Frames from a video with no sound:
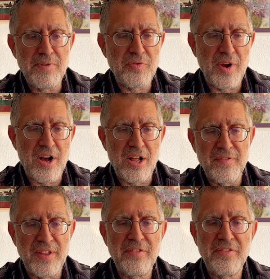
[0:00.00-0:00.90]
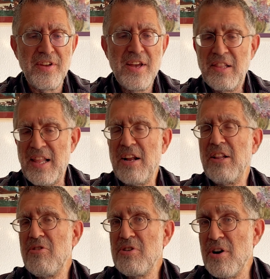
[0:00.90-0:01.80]
between all of this, let
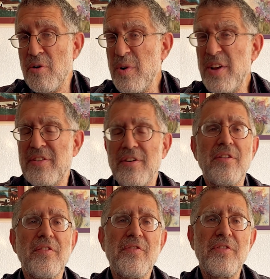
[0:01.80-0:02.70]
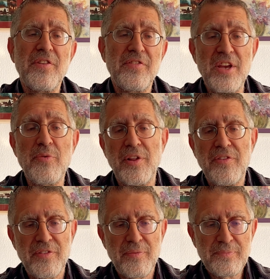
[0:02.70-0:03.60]
alone a reason for this
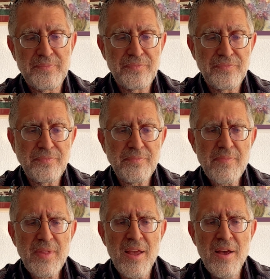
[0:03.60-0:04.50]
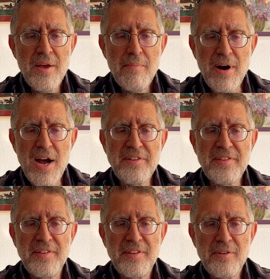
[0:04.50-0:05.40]
sequence.
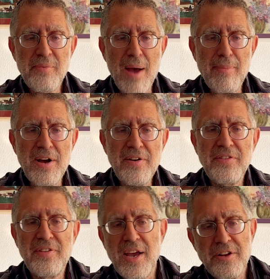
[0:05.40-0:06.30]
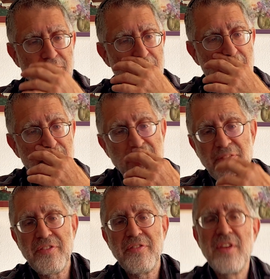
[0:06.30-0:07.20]
But the ancient
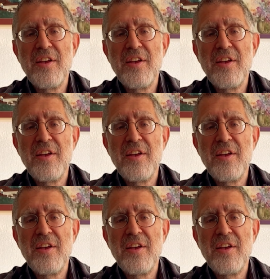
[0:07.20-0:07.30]
rabbis,